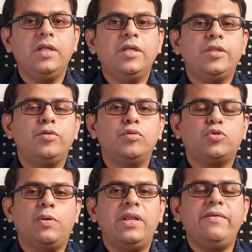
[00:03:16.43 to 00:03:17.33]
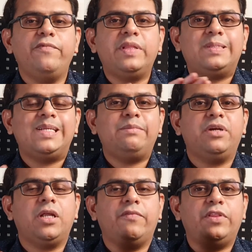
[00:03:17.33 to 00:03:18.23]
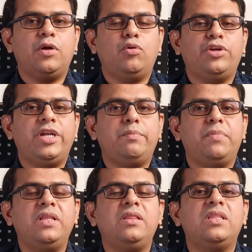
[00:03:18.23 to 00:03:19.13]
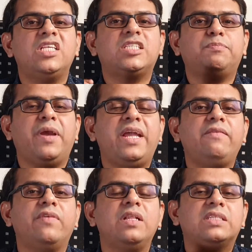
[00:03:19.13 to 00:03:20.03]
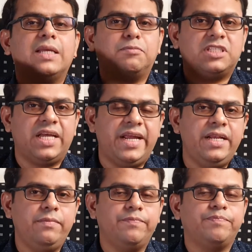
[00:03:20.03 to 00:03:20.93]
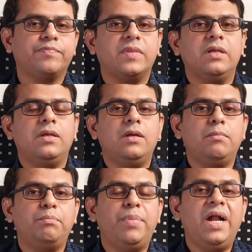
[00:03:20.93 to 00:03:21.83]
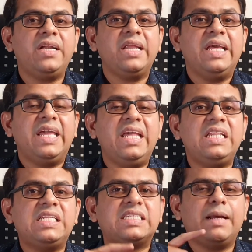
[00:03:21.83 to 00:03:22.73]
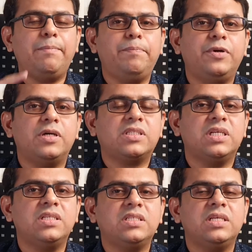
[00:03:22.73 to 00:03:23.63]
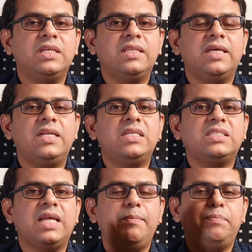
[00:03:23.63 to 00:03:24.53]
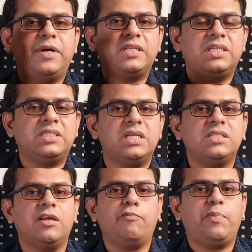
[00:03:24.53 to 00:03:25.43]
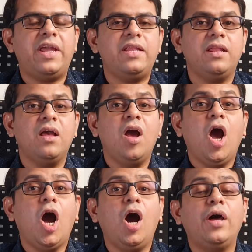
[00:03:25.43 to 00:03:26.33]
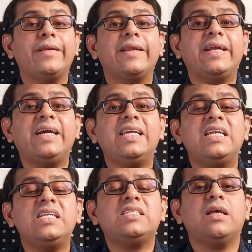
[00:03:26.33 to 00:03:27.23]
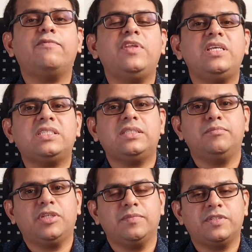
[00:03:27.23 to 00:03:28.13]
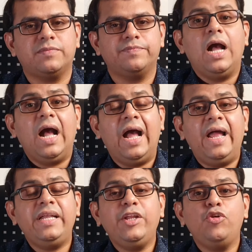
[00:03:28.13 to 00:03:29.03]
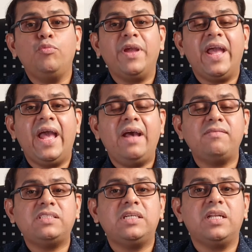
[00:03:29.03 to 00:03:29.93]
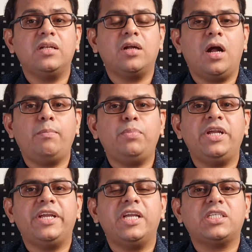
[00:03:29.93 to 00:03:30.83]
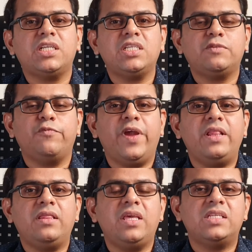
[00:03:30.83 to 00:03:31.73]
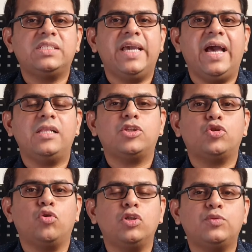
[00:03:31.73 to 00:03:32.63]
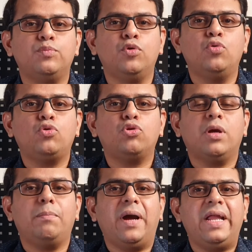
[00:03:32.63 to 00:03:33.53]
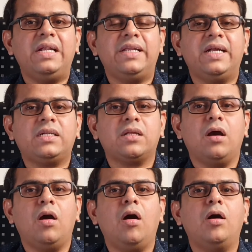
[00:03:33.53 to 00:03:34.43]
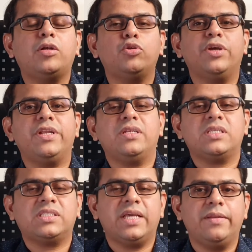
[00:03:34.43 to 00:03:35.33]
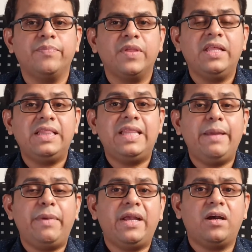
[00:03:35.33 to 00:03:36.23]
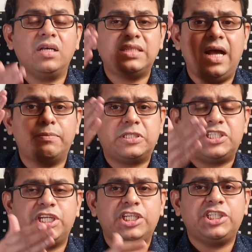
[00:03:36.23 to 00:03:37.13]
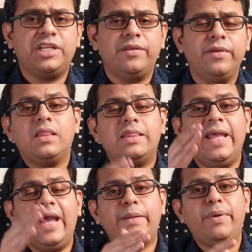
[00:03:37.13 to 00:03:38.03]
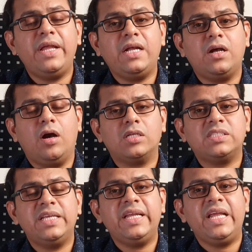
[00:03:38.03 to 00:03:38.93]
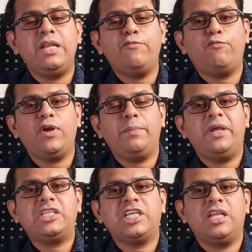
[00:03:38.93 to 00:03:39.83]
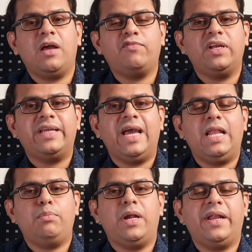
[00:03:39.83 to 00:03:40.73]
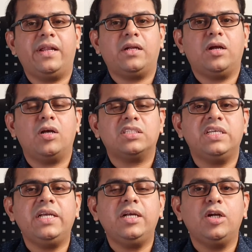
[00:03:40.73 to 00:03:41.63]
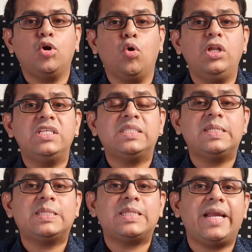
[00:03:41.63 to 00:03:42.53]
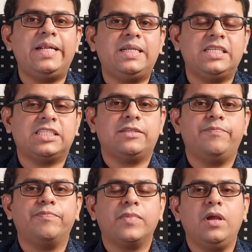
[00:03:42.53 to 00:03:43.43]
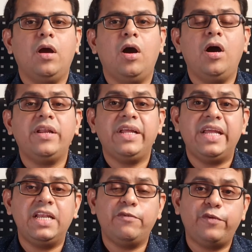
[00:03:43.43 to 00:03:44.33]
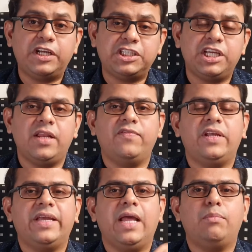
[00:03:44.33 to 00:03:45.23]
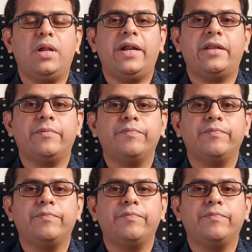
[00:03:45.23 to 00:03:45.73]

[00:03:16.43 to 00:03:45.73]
Usually with treatment or without treatment, this pain will subside. But in some persons, there is some persistence of pain or recurrence of these symptoms, and you may have certain complications when these gallstones move to the bile duct or to the intestine. They may cause obstruction, thereby causing inflammation of the gallbladder, causing cholecystitis or infection of the gallbladder